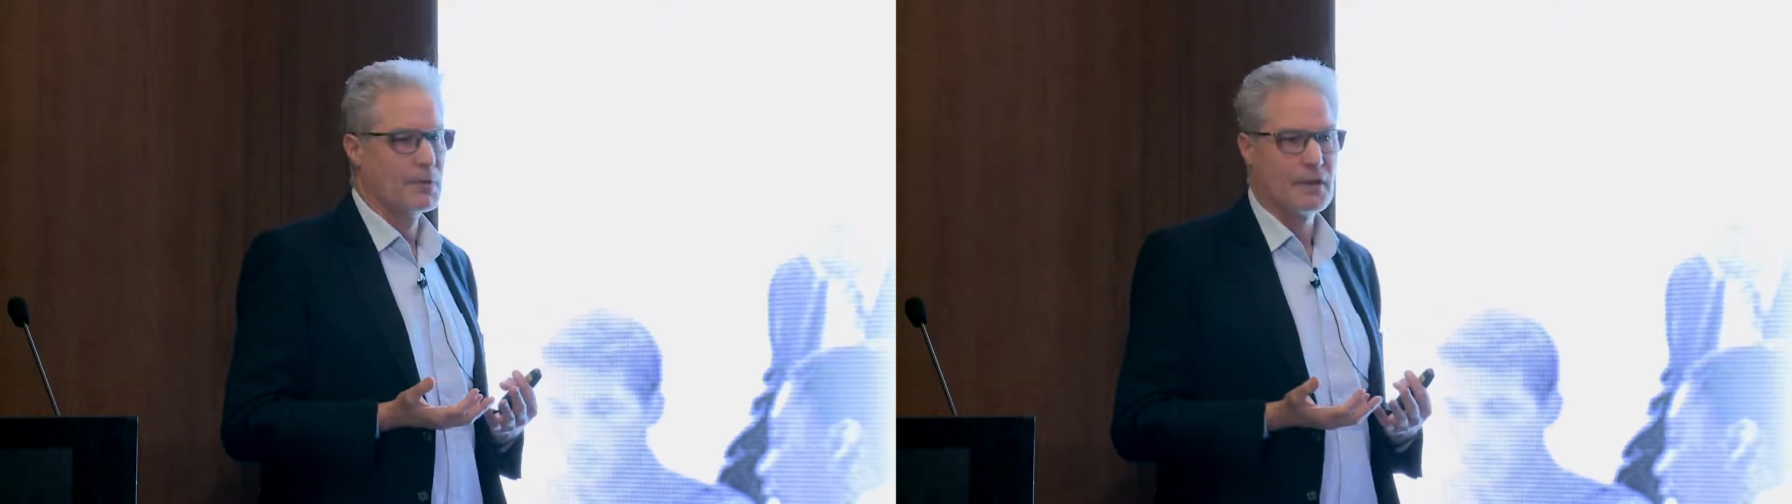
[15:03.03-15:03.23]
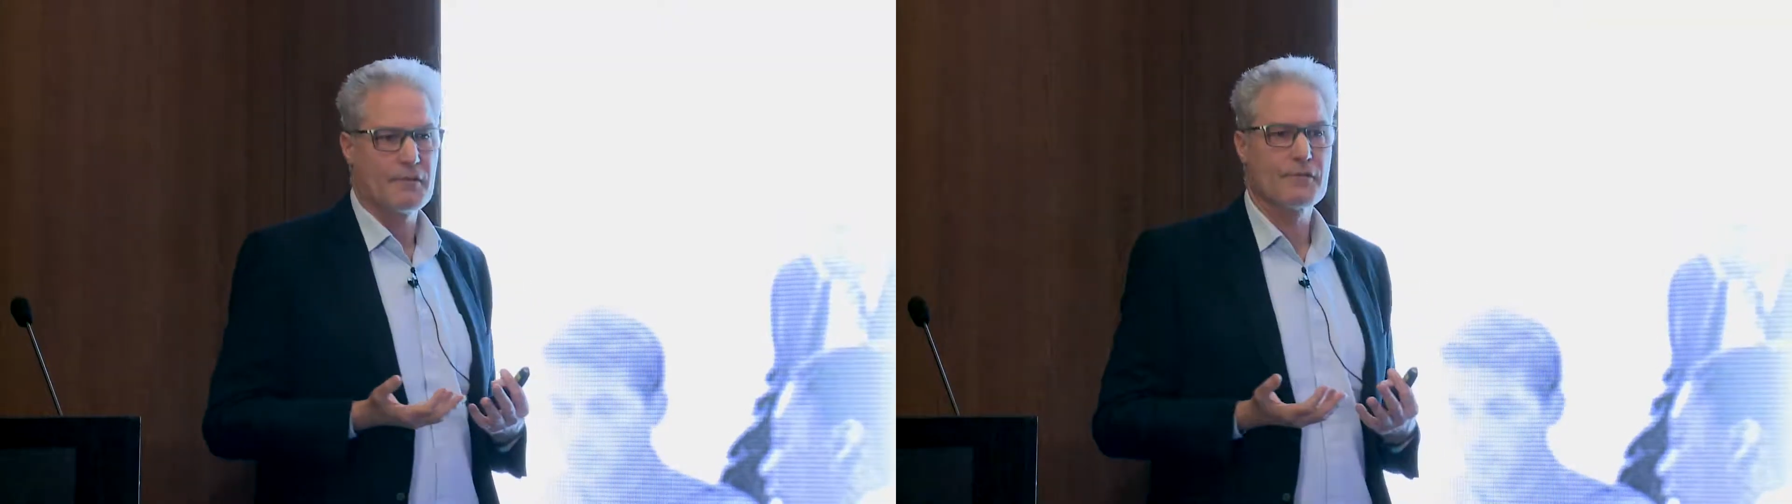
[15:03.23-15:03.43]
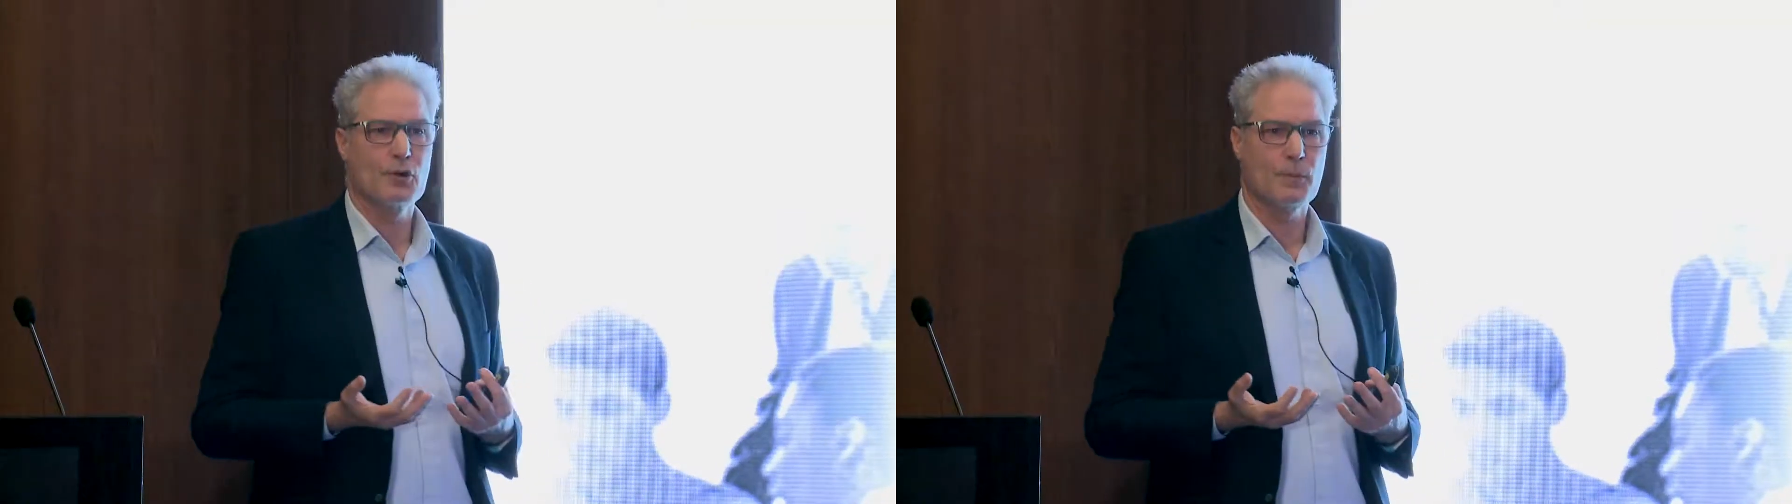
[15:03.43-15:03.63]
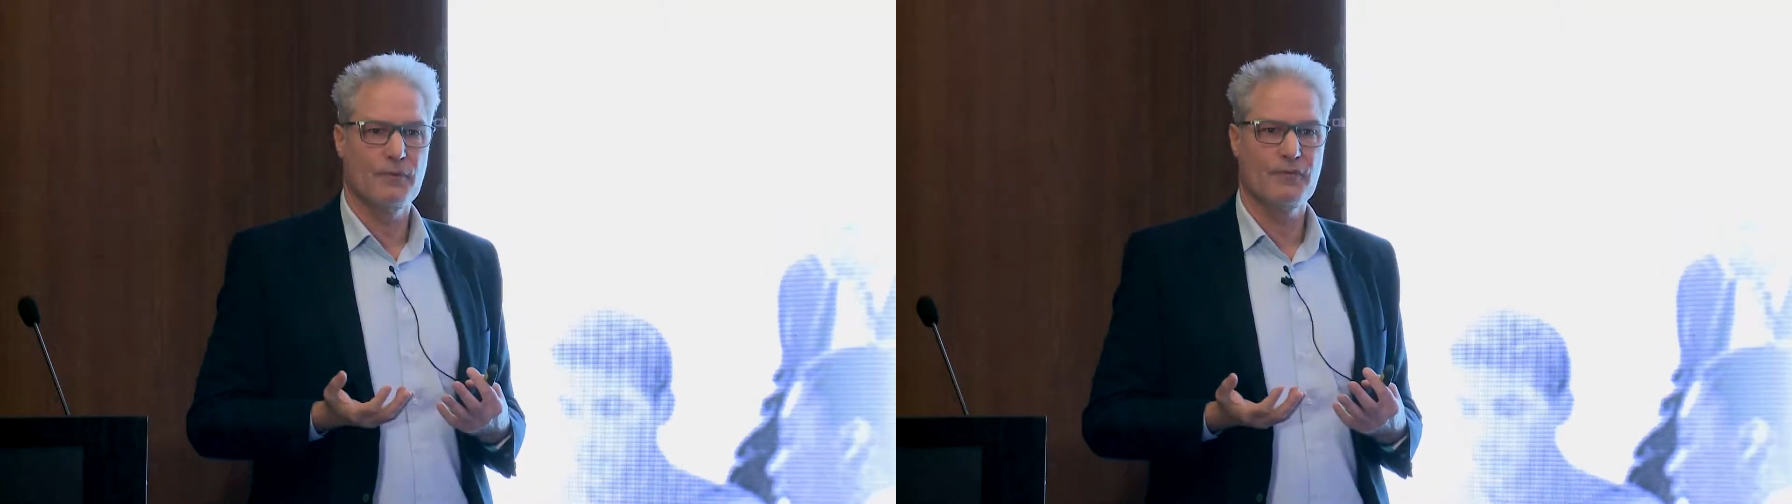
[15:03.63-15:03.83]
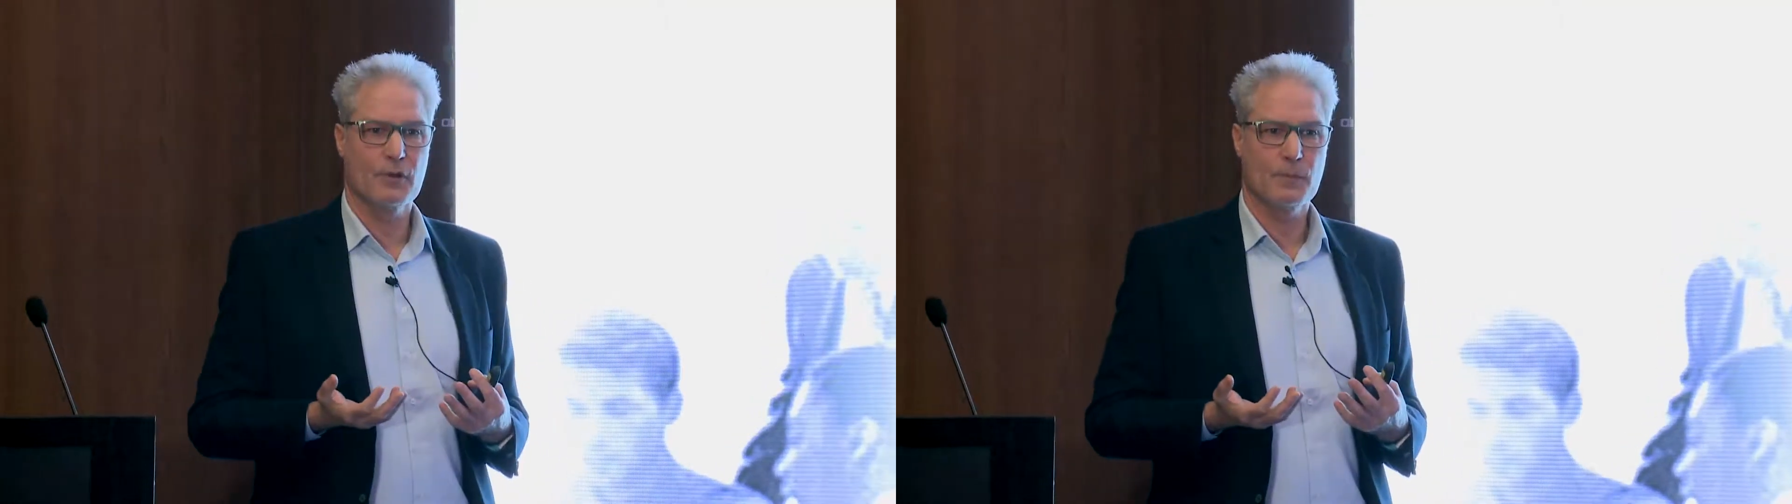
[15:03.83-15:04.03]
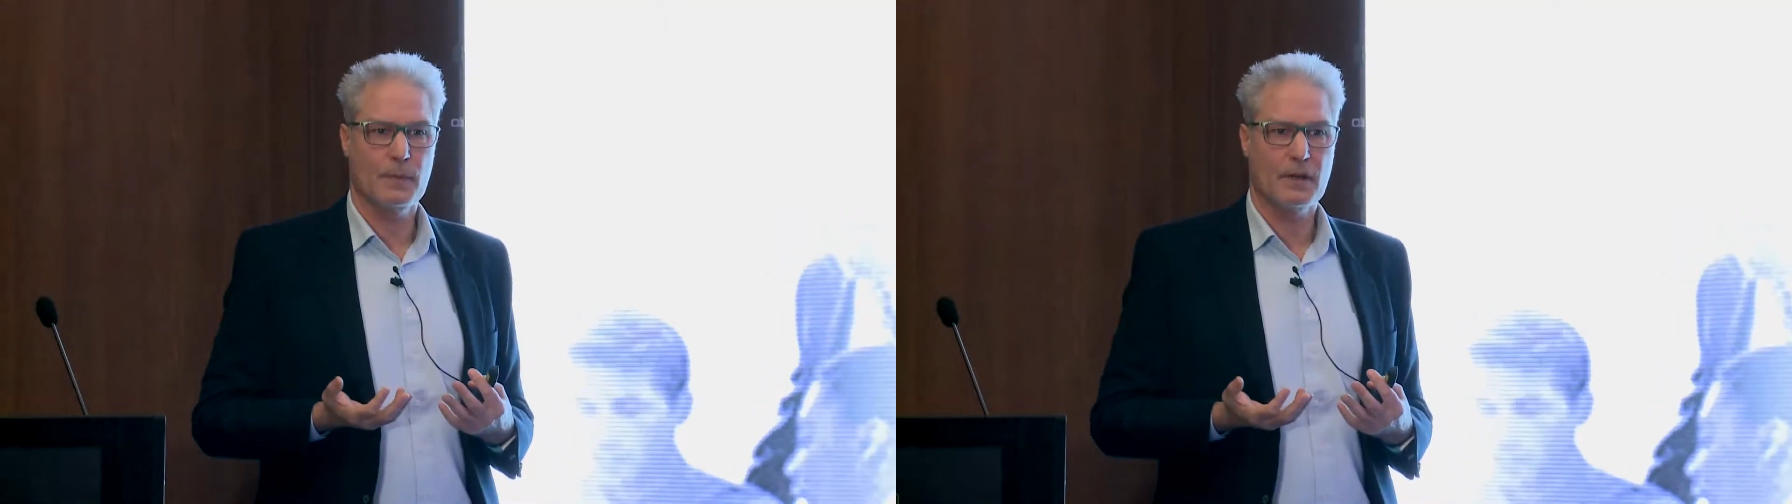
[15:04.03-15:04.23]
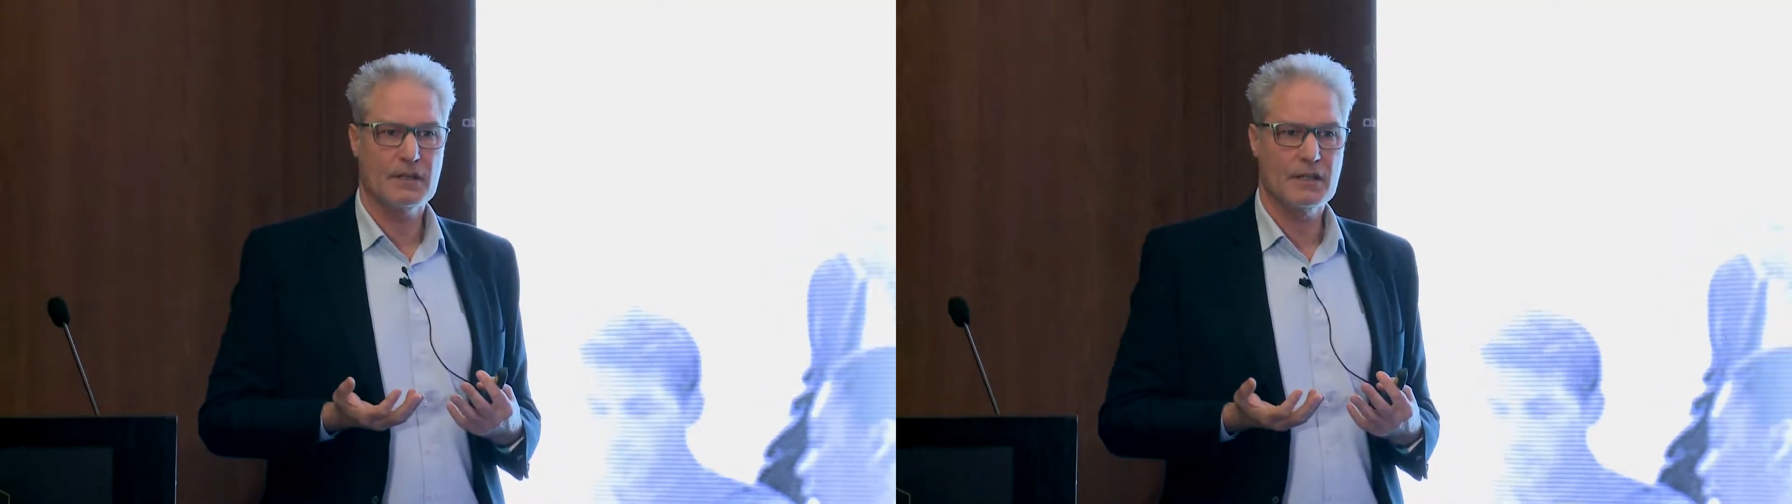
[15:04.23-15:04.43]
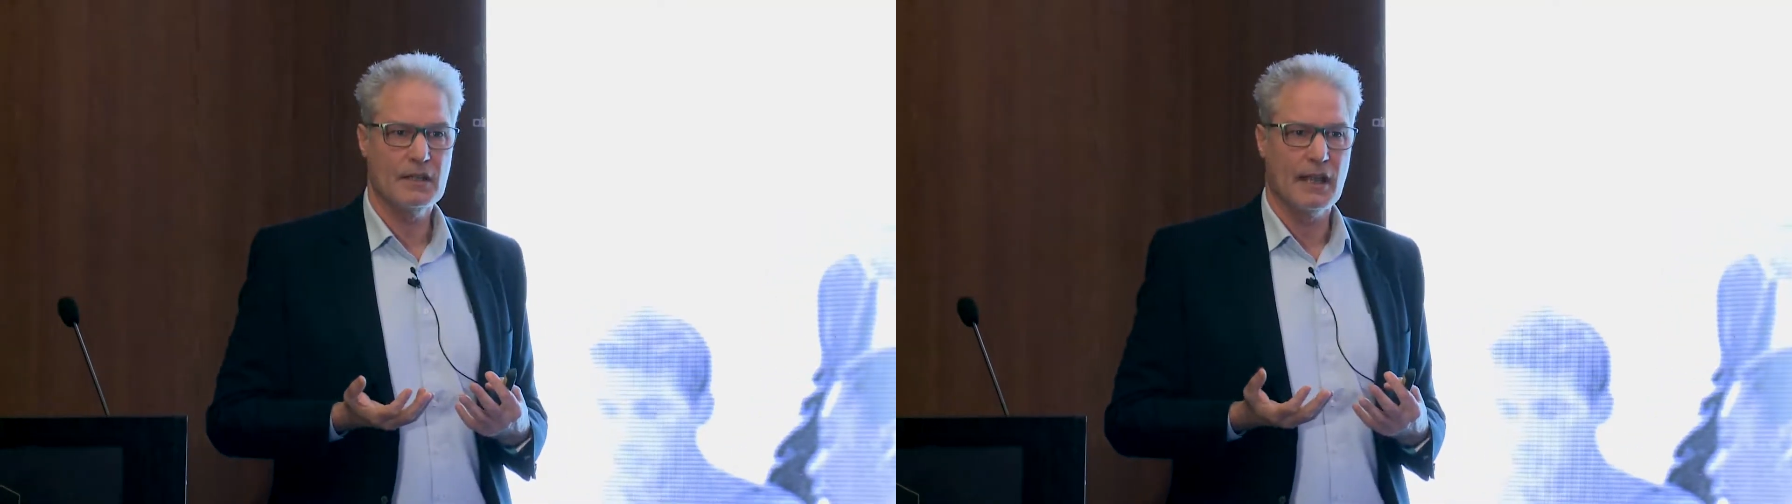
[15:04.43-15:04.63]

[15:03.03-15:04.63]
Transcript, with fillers: with a third party.